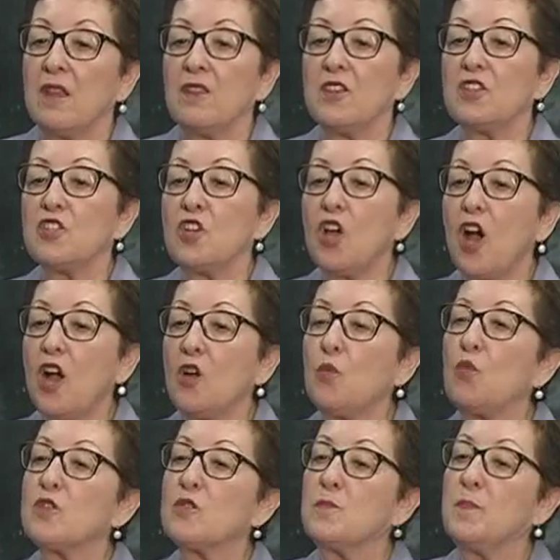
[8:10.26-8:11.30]
The talk
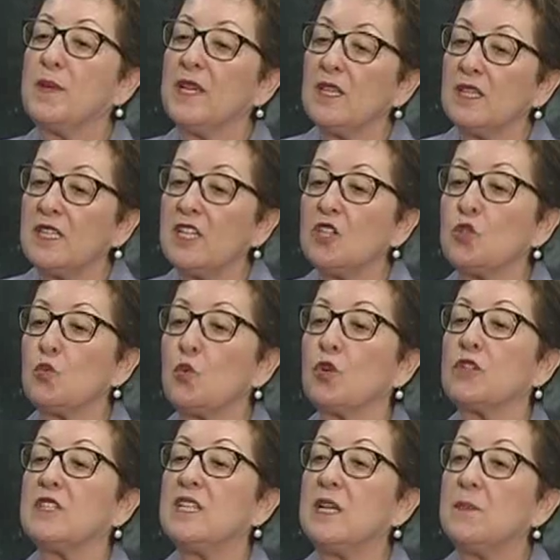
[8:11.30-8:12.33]
was building
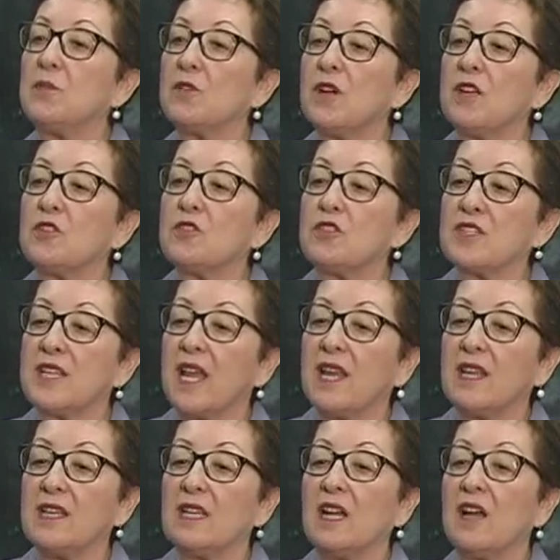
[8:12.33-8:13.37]
toward deeper
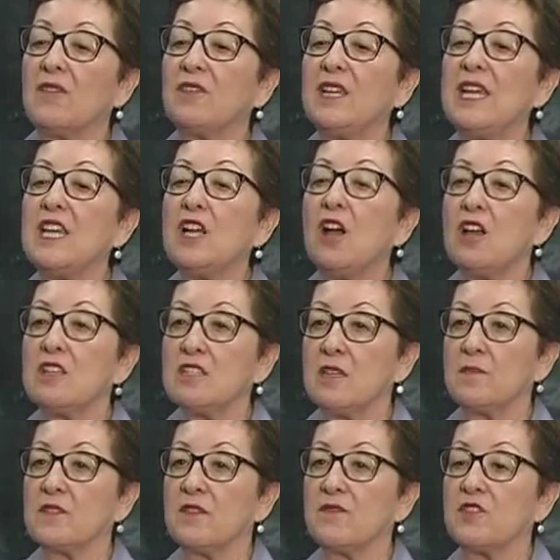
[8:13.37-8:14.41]
understanding of key
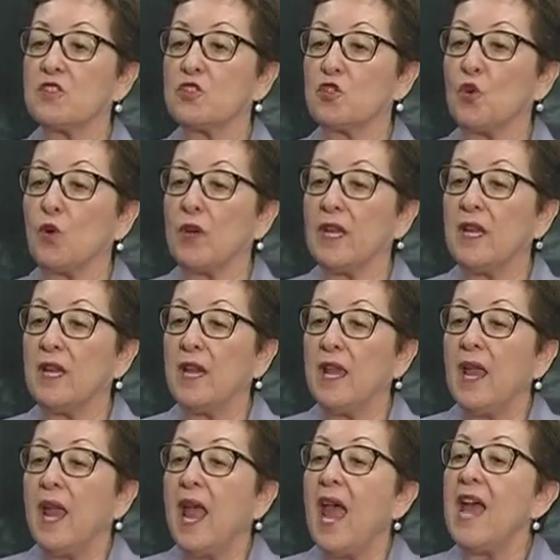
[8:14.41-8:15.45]
concepts of the story.
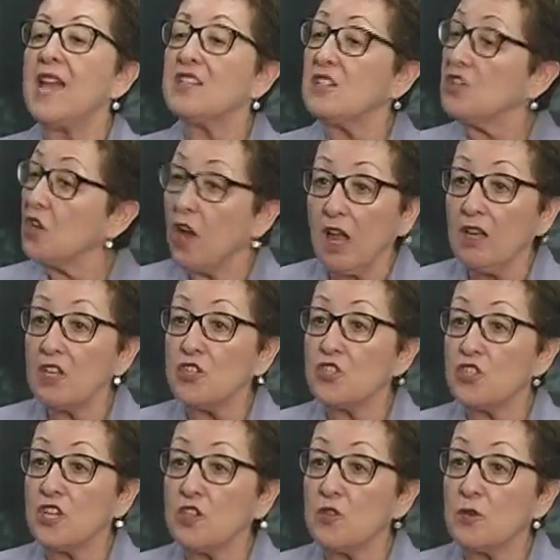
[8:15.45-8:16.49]
As a
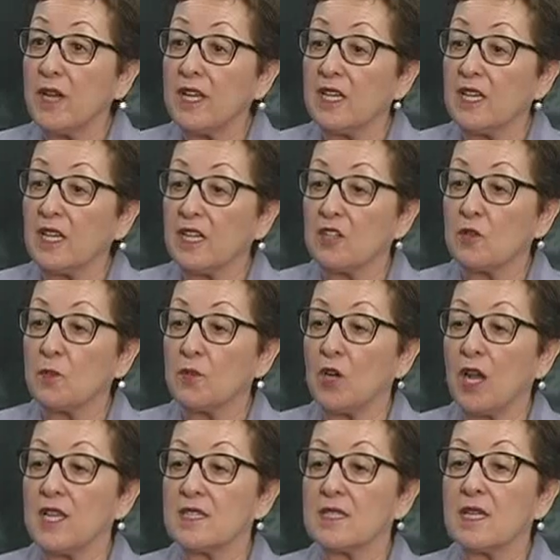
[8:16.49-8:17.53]
knowledge-generating
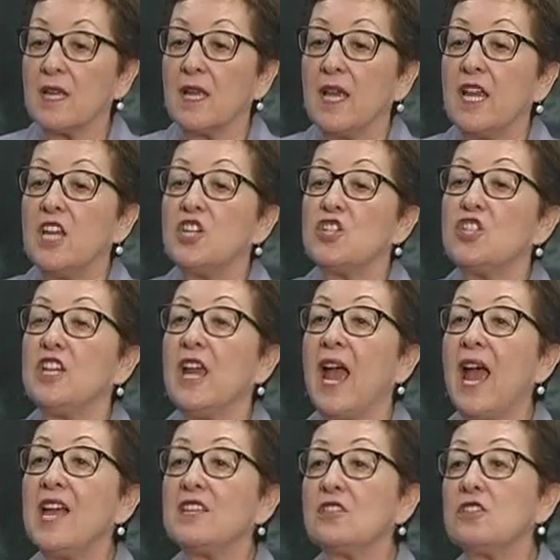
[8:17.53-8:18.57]
enterprise, she
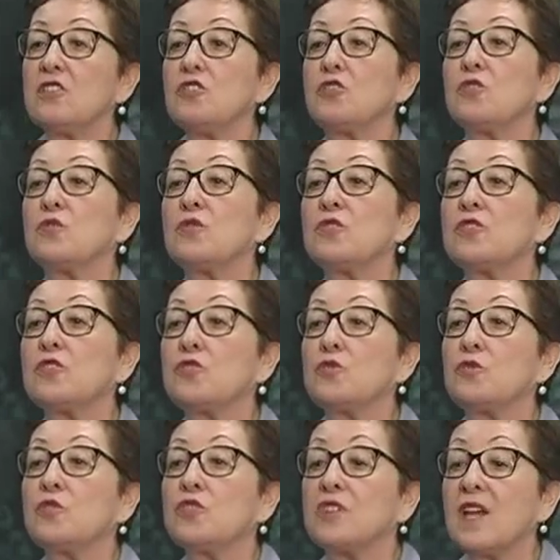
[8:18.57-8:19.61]
asked the students
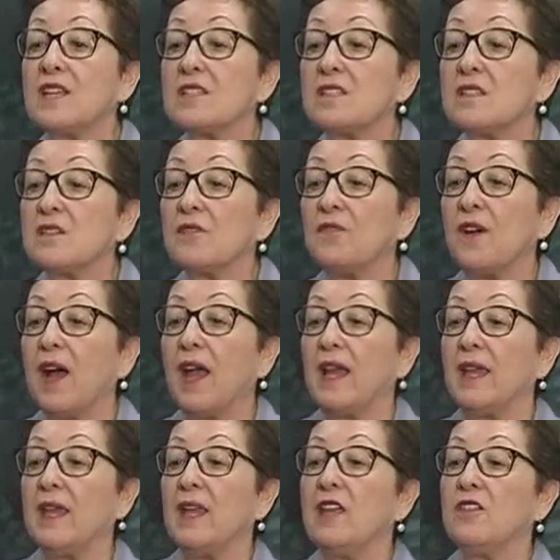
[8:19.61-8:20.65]
to justify
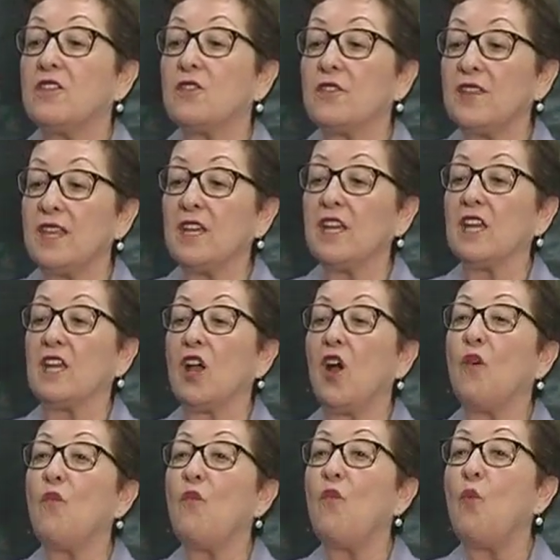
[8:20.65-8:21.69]
their thinking
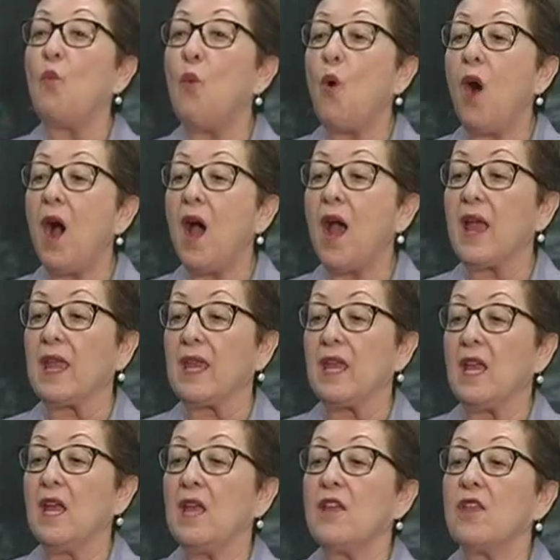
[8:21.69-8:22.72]
of why
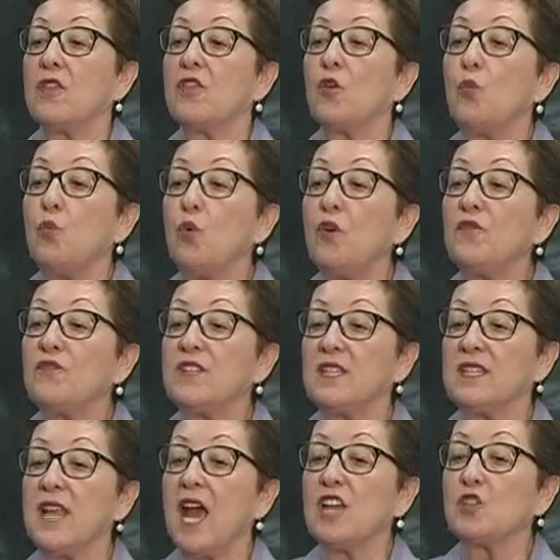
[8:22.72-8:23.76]
the wolf
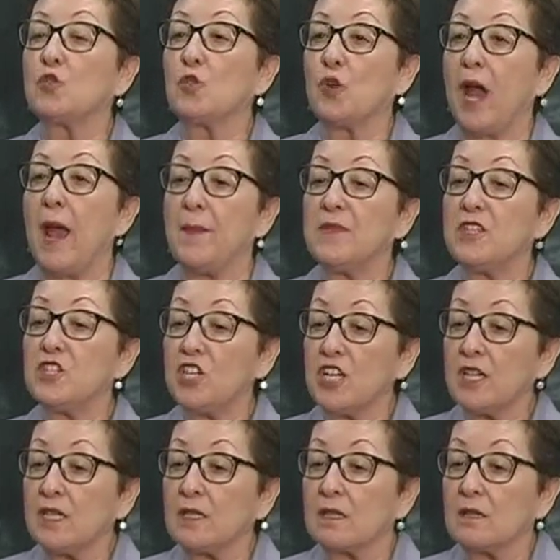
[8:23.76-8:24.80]
did not grab the
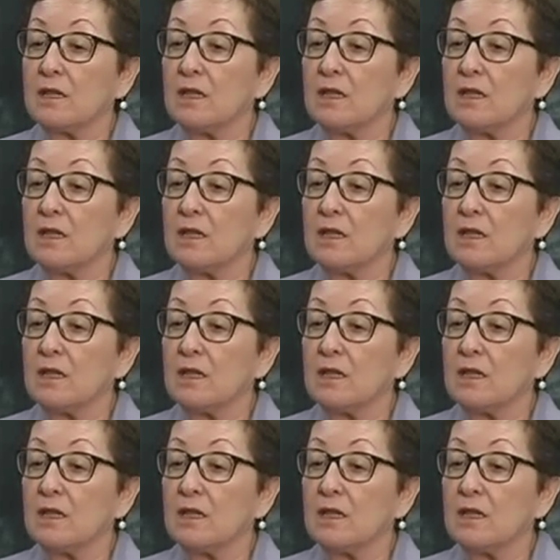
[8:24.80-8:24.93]
chicken.